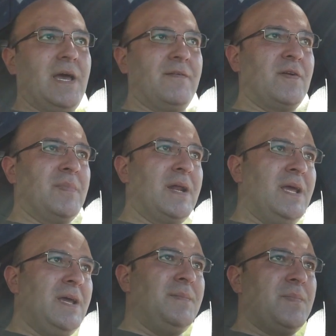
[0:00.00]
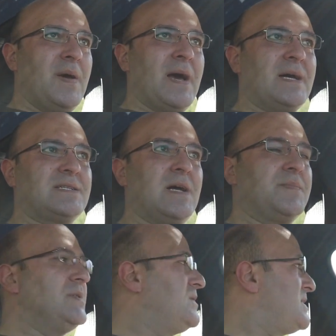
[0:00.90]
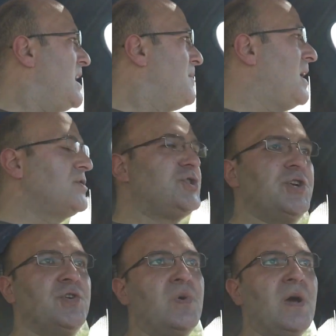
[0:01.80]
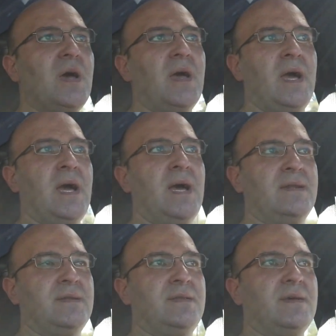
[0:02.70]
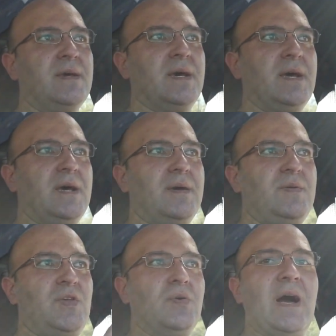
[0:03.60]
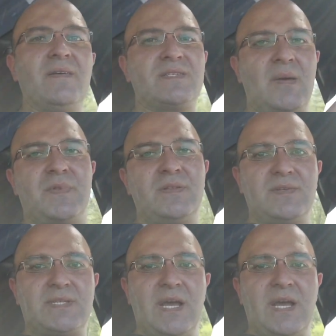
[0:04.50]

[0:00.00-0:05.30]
Everybody has something to say about you, and you have something to